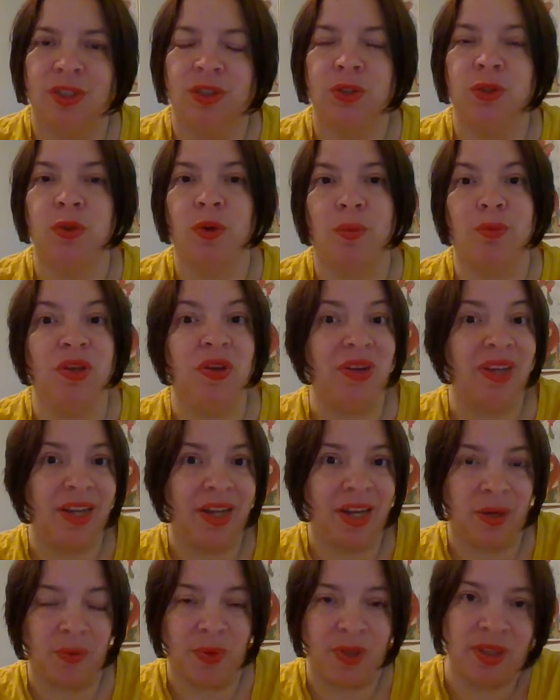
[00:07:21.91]
to
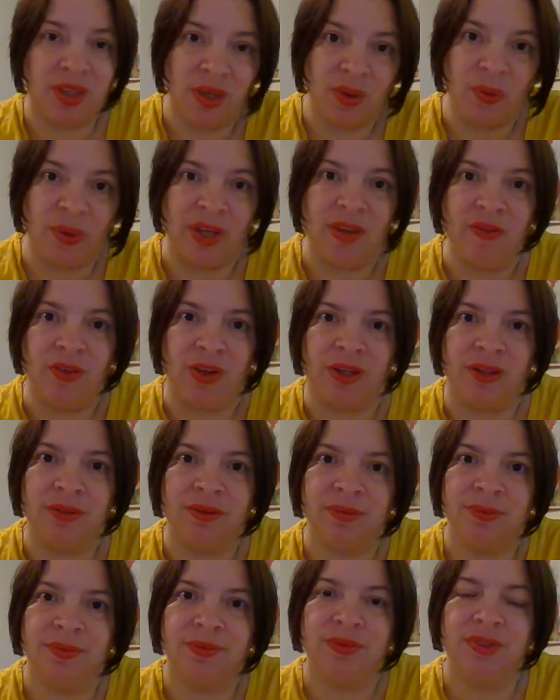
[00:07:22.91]
communicate with you even.